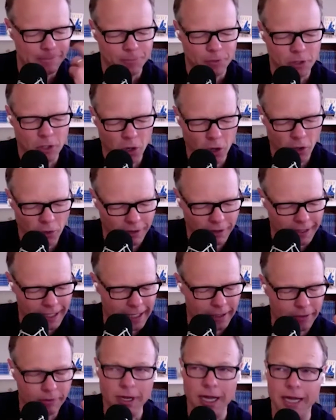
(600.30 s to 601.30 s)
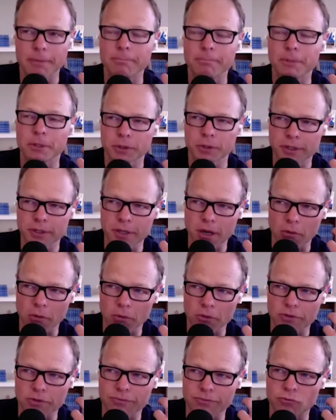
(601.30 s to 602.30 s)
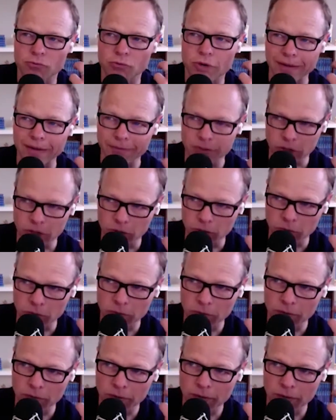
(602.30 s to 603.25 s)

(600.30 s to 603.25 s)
call it $8 or $9 million of revenue,